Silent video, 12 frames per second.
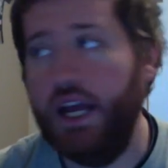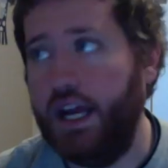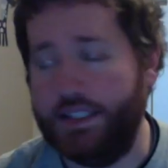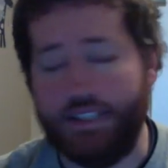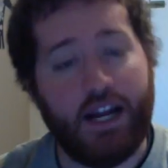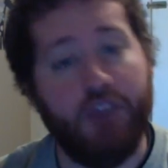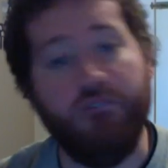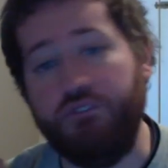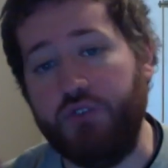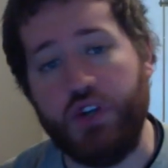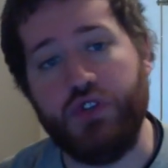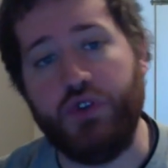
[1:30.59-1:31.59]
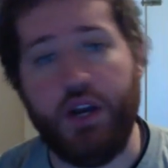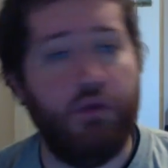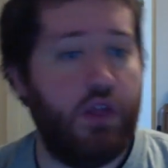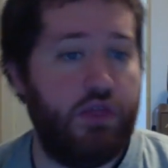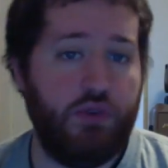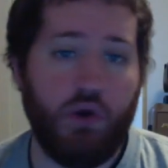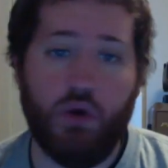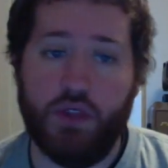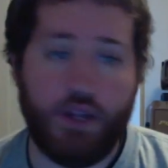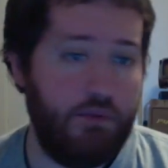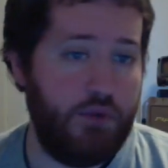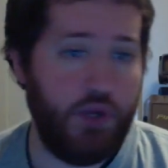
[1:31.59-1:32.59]
It's like I'm frustrated and want to throw
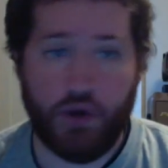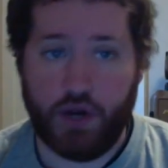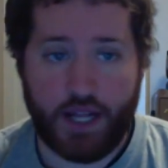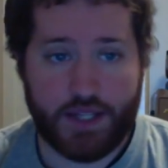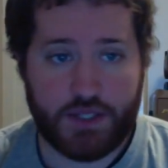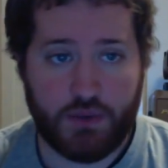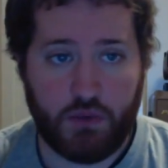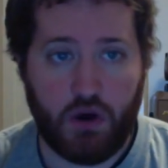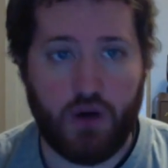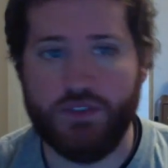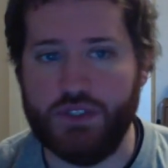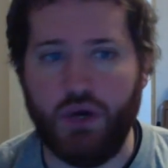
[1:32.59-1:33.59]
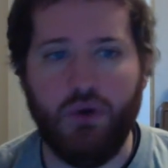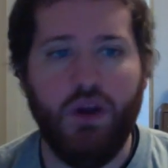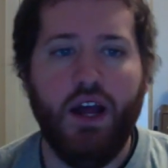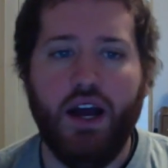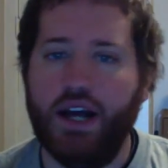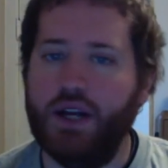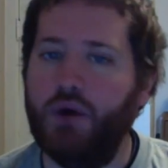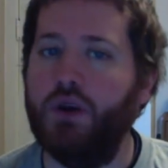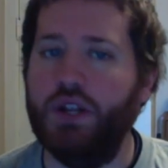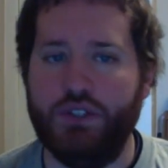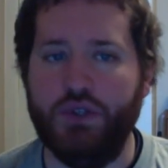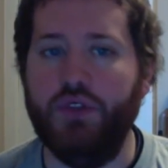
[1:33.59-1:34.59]
the computer against the wall. So I don't
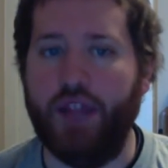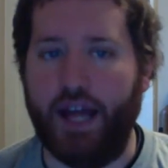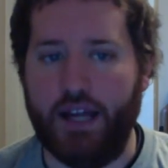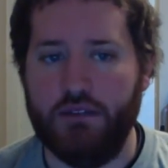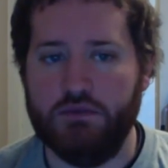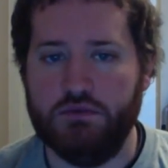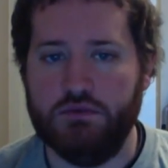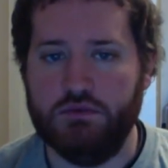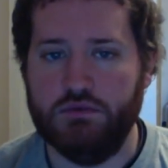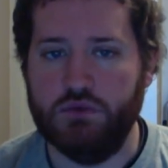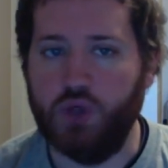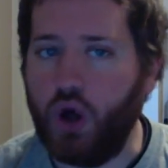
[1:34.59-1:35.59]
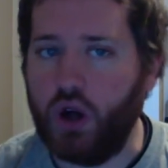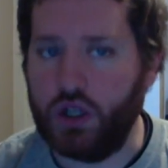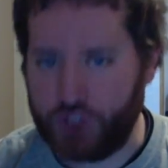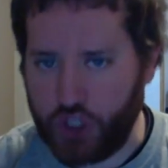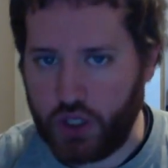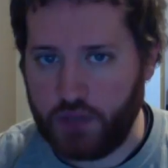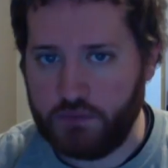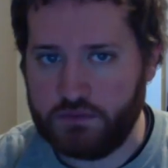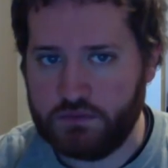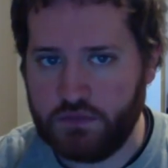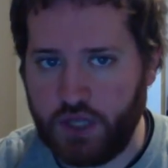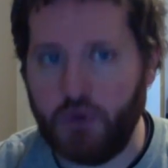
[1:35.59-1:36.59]
want to do that long term.
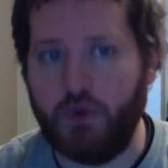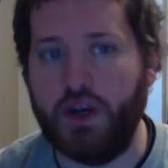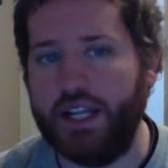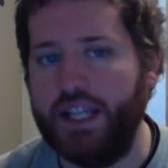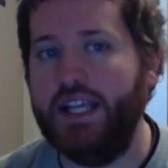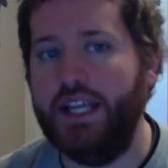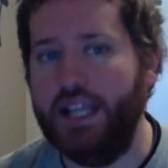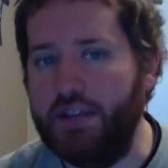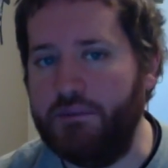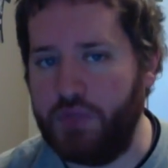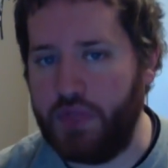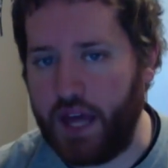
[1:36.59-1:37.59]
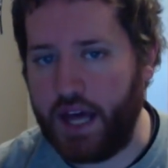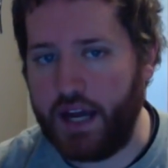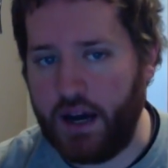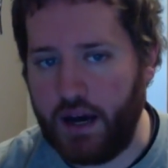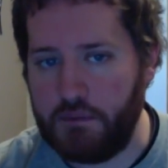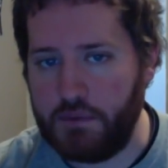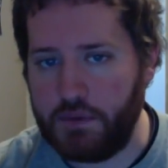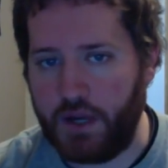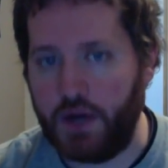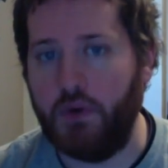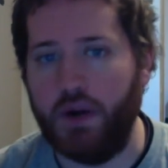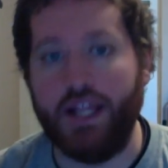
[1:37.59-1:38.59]
I don't want to keep that up. I
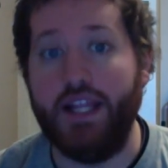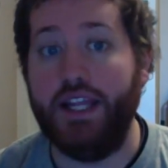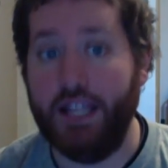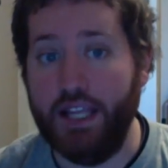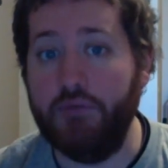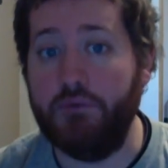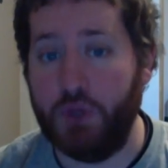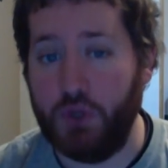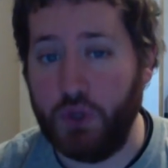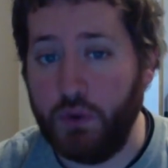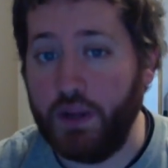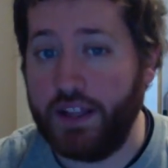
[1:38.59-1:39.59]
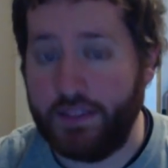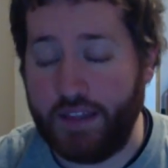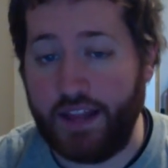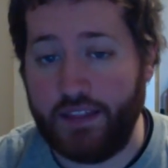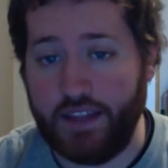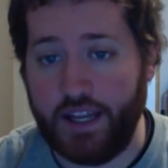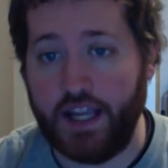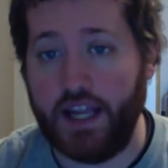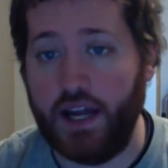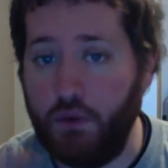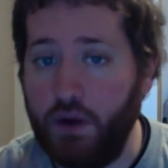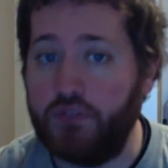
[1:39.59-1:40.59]
don't want to keep doing that thing.
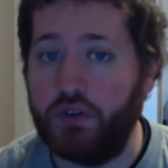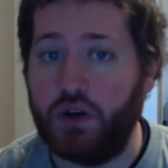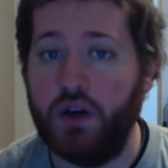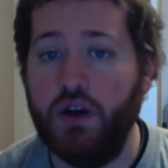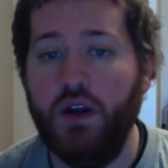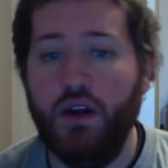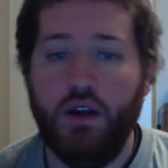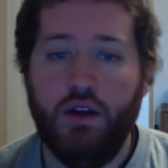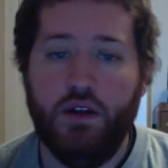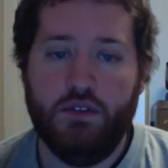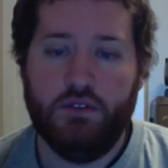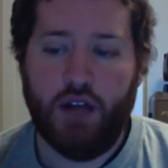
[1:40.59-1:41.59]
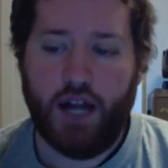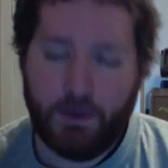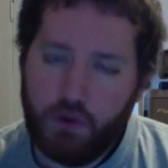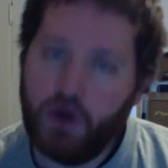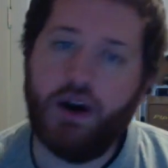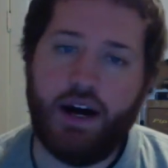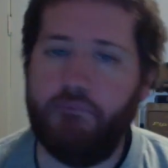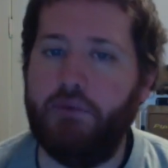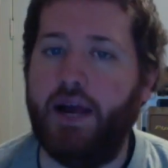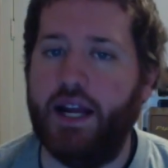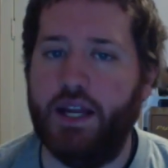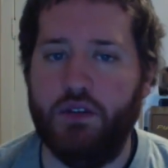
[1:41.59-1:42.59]
However, I will hop
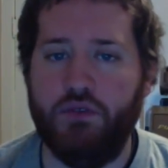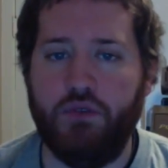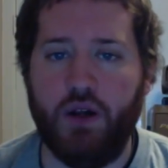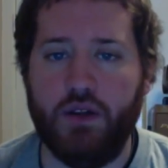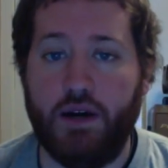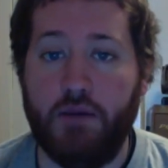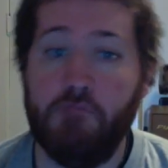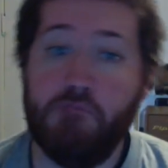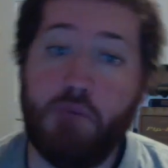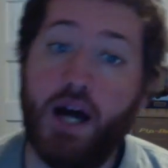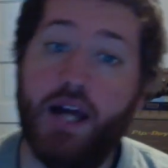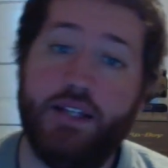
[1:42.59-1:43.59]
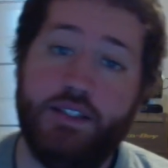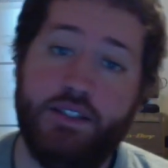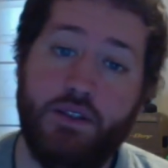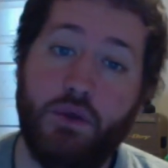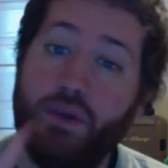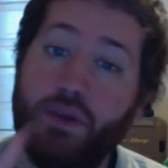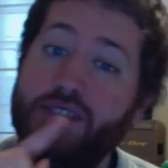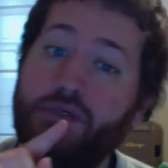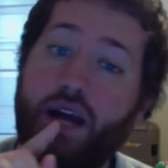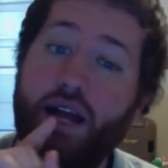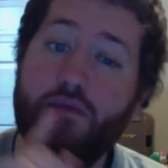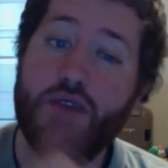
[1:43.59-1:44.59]
back into Fallout. But the reason
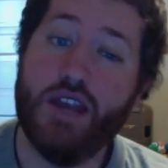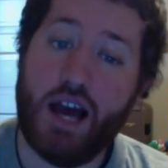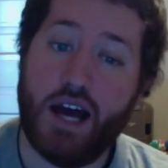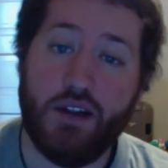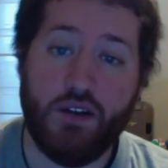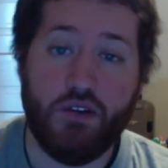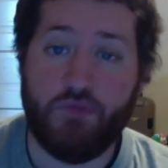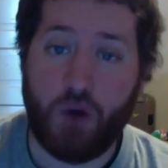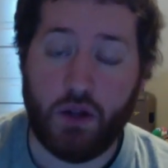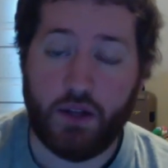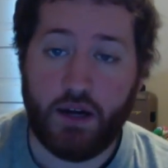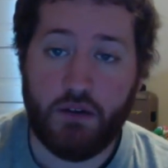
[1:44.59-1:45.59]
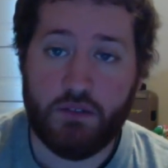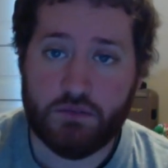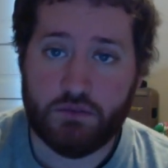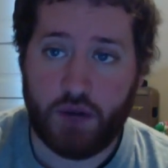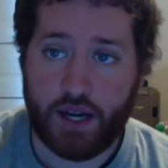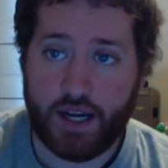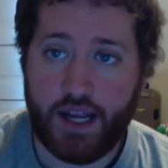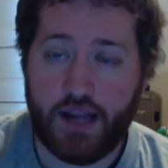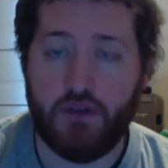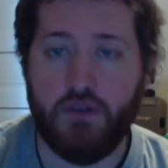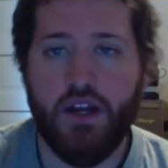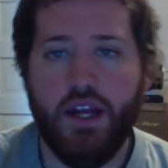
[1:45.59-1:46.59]
why I'm not into Fallout right
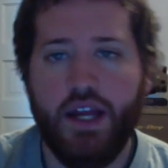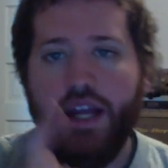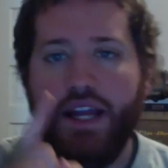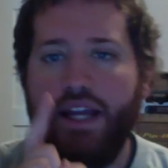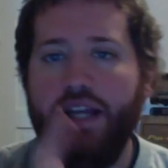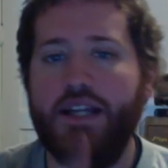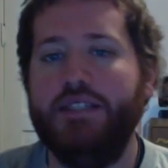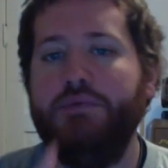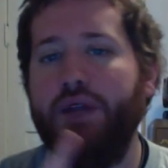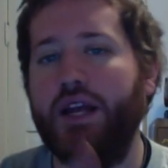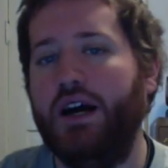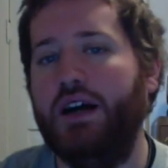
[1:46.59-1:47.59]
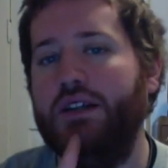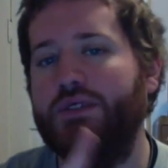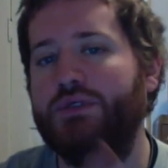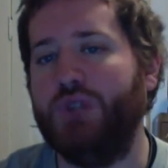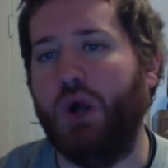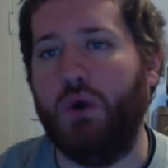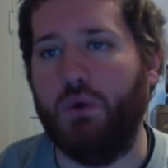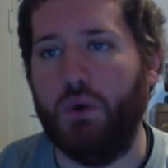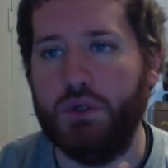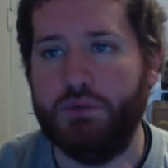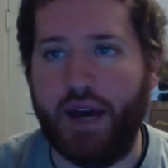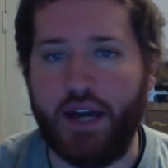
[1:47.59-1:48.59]
now is because of Star
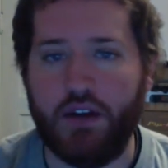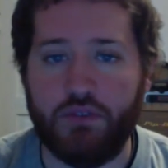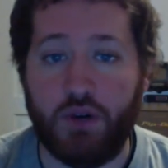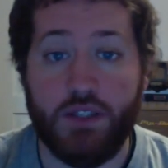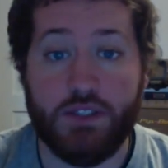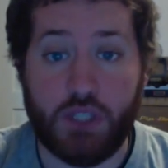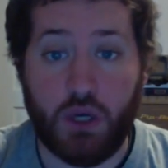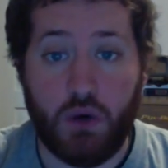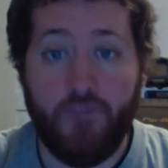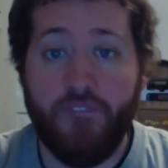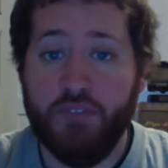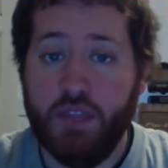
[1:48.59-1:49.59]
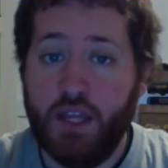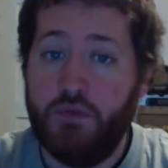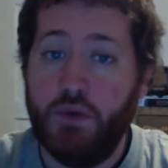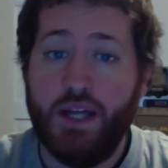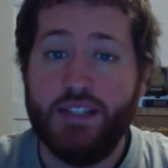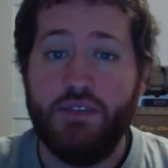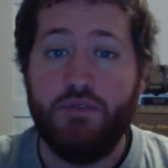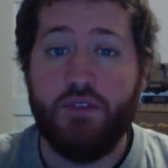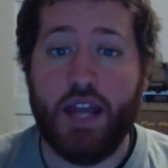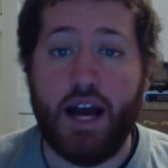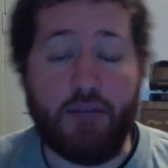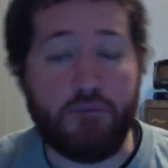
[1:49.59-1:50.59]
Wars Battlefront. So, if you guys have
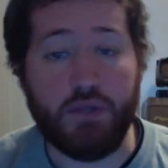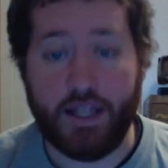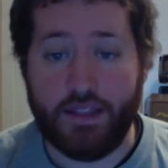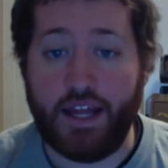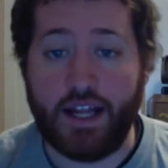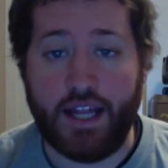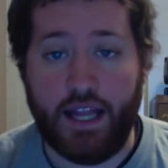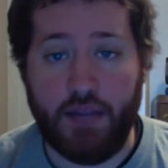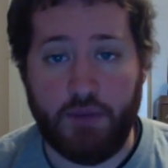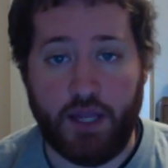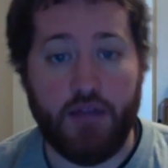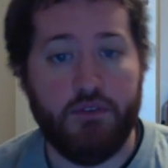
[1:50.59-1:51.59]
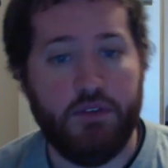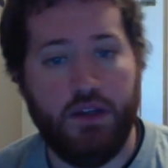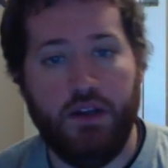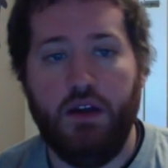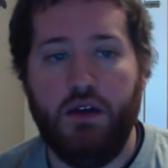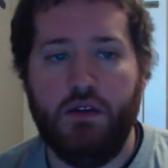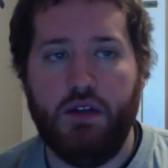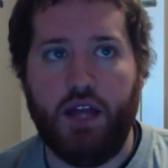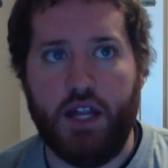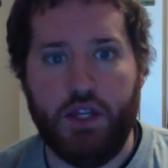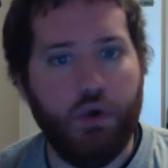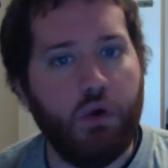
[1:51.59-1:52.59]
not played that game yet,
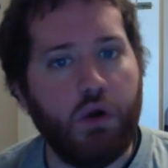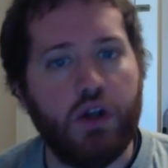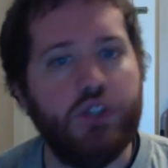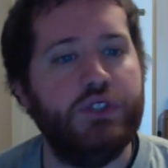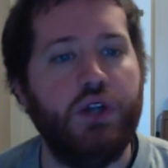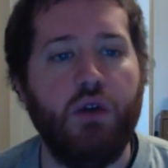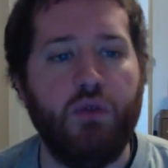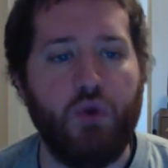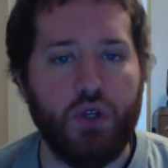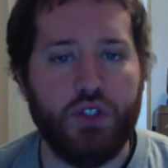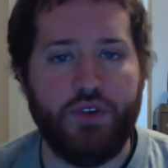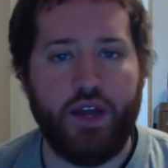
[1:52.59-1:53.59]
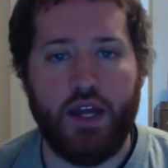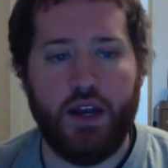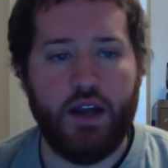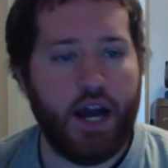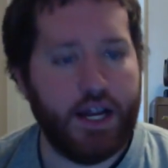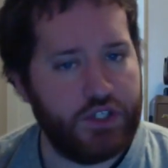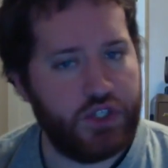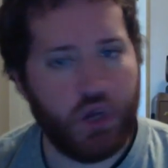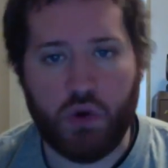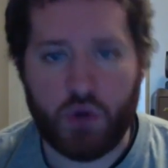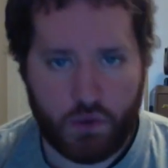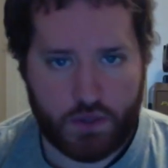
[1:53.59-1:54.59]
and you are a Star Wars fan, I
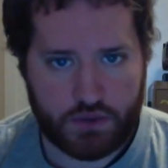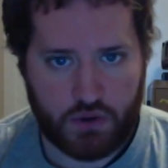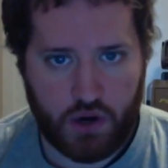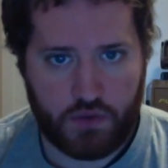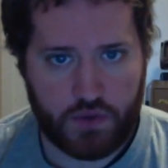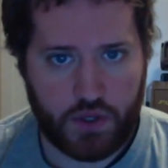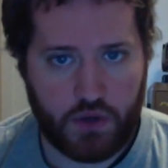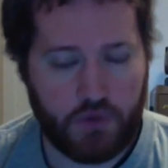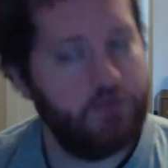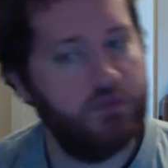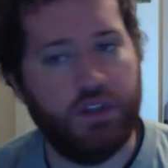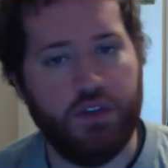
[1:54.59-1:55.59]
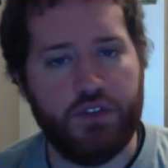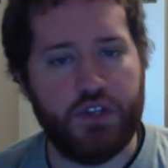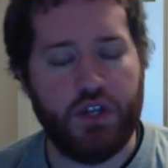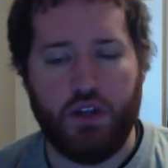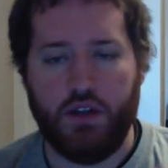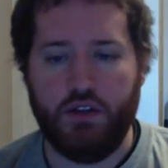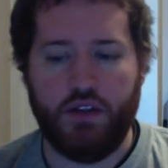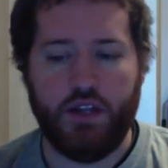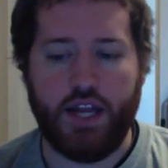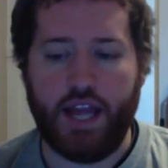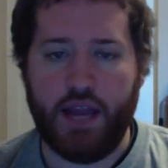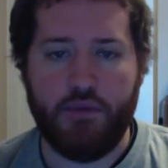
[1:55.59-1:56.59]
don't know what's wrong with you. The
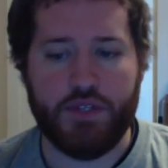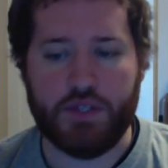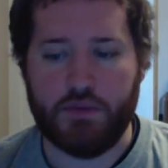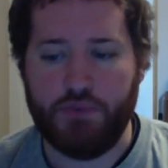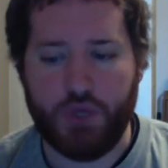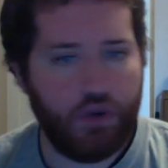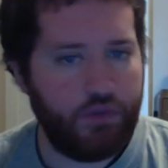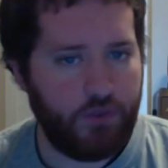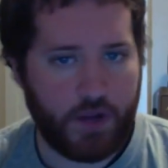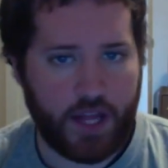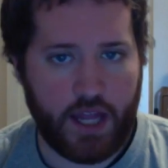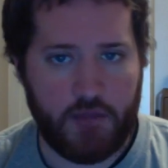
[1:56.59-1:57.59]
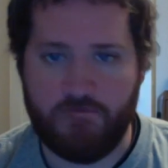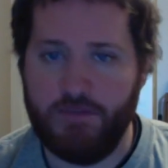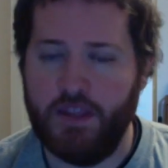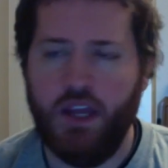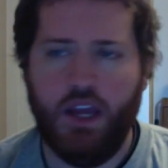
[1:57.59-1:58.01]
game is a beautiful game.